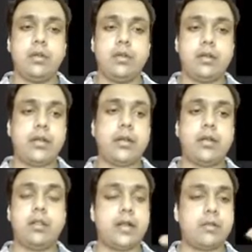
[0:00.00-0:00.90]

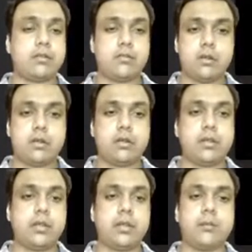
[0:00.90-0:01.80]
right? That
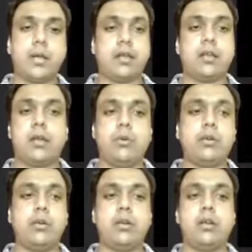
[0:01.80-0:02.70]
circle and the
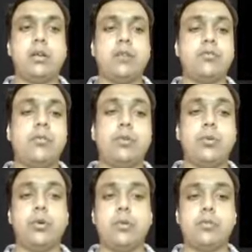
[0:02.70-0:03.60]
background color is no
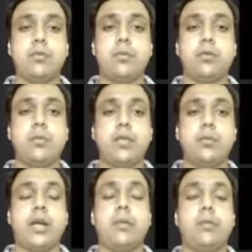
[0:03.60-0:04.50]
more visible to me.
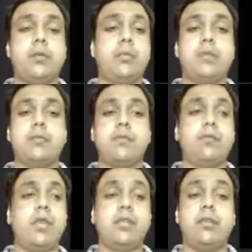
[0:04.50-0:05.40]
Why? Because
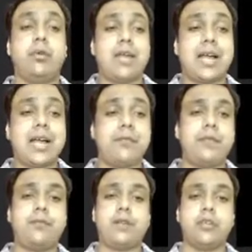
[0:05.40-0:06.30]
we don't have
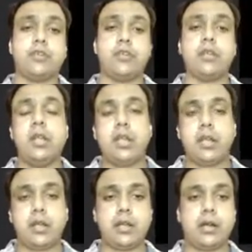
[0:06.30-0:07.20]
any function
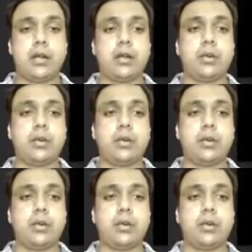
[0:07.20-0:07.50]
in our